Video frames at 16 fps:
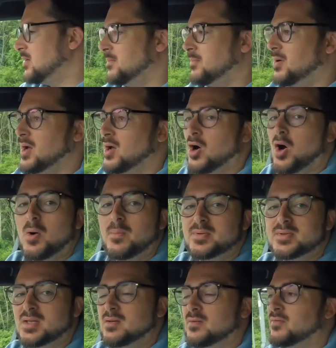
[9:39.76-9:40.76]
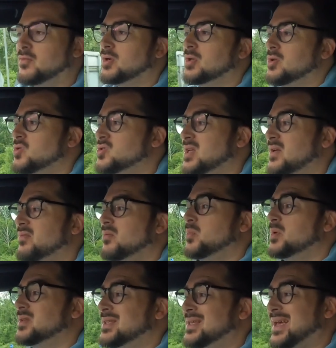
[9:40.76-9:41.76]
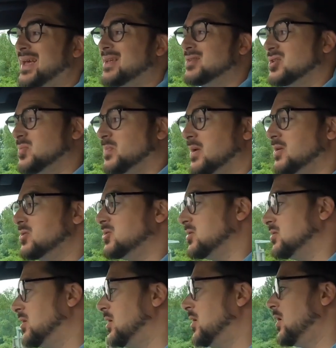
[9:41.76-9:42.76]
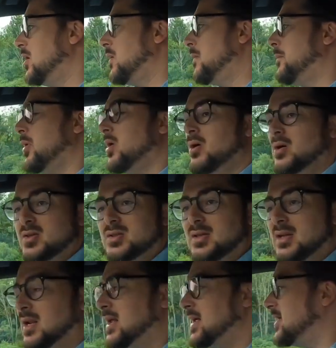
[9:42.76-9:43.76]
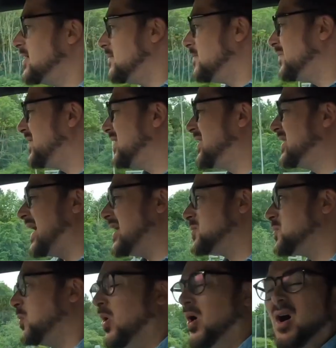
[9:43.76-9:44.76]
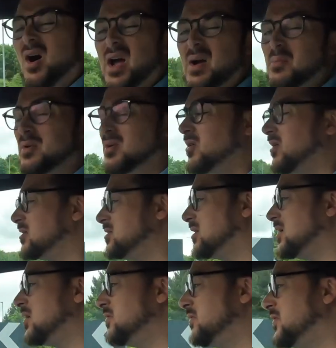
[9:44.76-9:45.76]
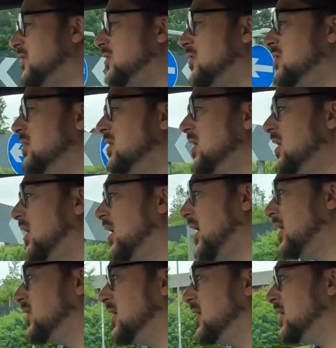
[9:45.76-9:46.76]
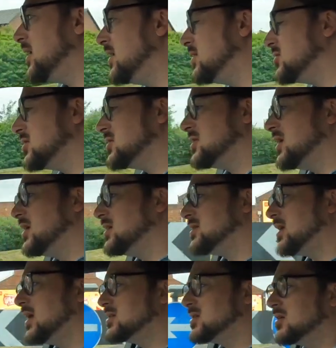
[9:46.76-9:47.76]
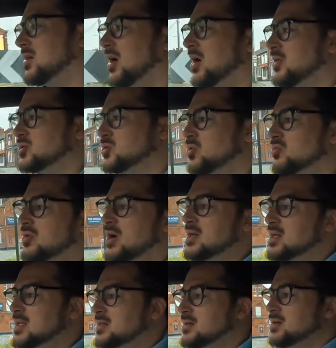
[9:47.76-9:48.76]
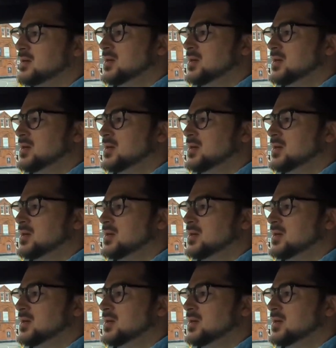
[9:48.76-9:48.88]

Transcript: by opting for a Q7 with the air suspension. Personally, that's what I would look to go for. I think it takes a car that's already